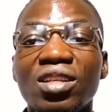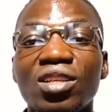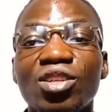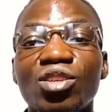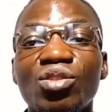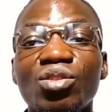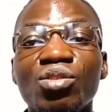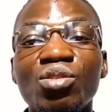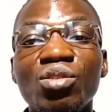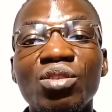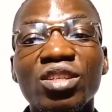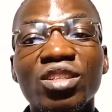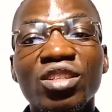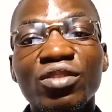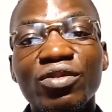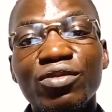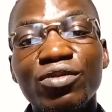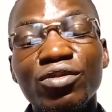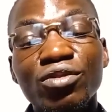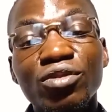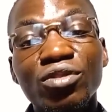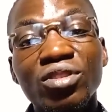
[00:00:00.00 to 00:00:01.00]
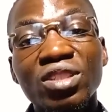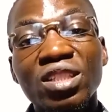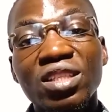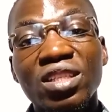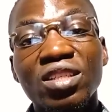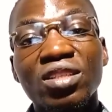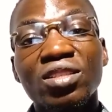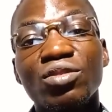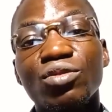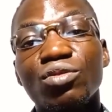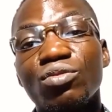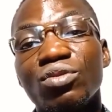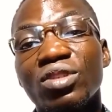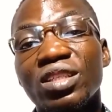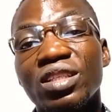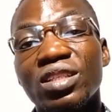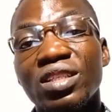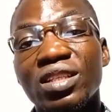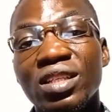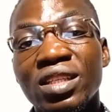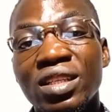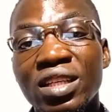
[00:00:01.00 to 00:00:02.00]
No evil thing will
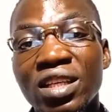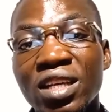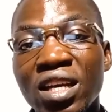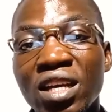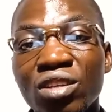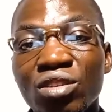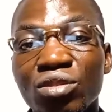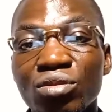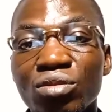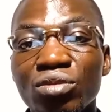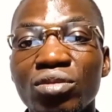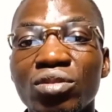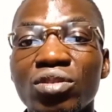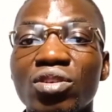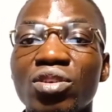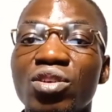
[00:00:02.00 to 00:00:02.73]
near you.